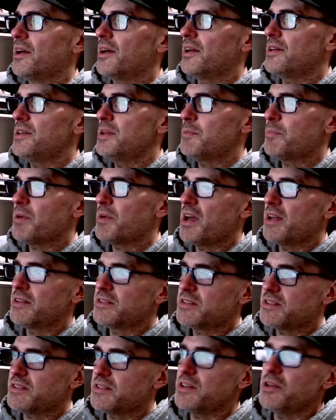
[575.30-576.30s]
Nippon
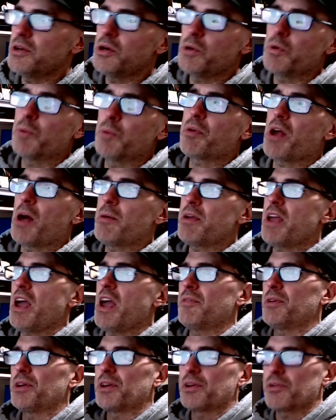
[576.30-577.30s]
Steel would probably
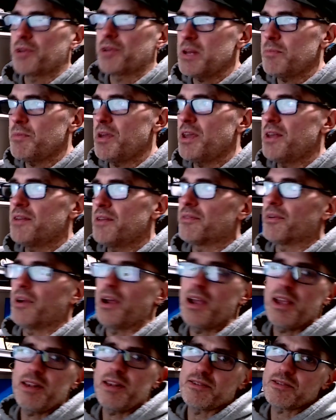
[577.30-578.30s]
have an agreement,
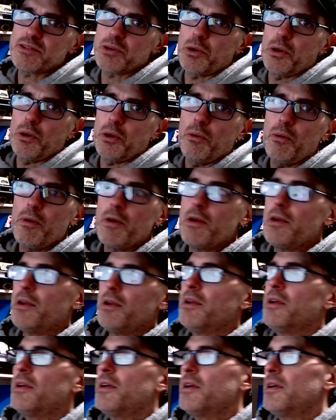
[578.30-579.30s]
right? So
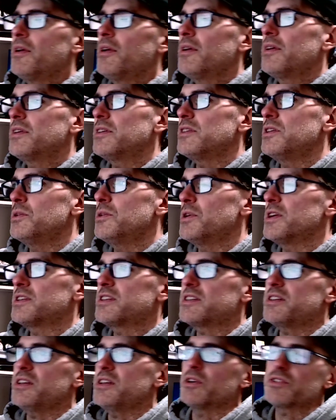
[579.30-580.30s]
U.S.
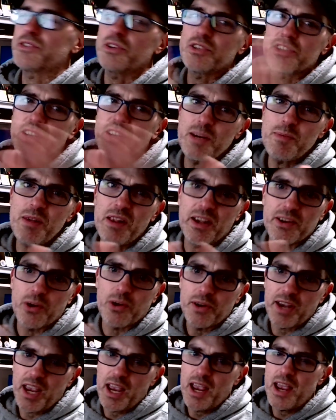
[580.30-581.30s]
Steel. So it's going to be like,
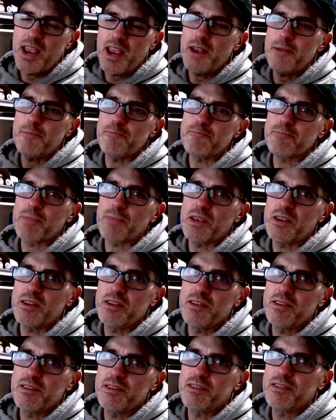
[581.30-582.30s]
okay,
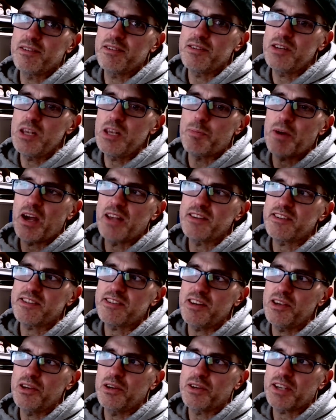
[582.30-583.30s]
Nippon
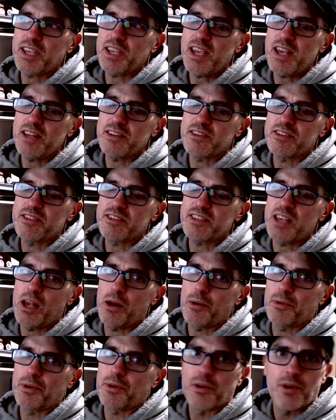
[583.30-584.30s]
Steel can't
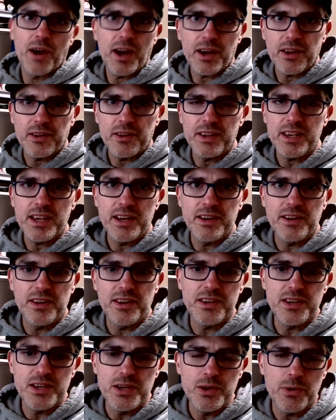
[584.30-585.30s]
sell directly into
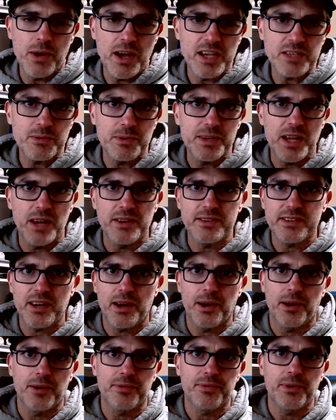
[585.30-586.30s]
the U.S. without a
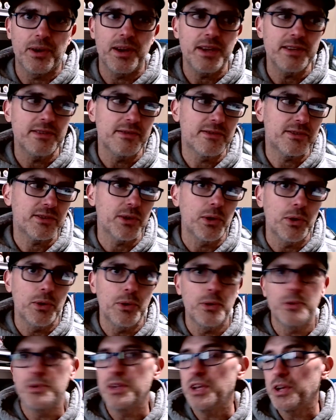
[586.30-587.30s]
tariff, right?
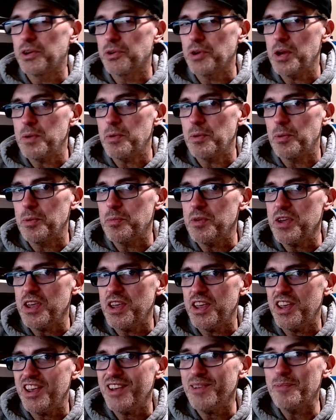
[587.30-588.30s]
So the agreement would
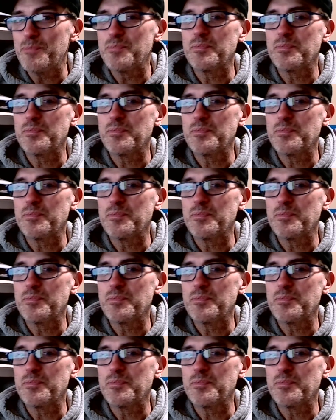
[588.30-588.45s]
be,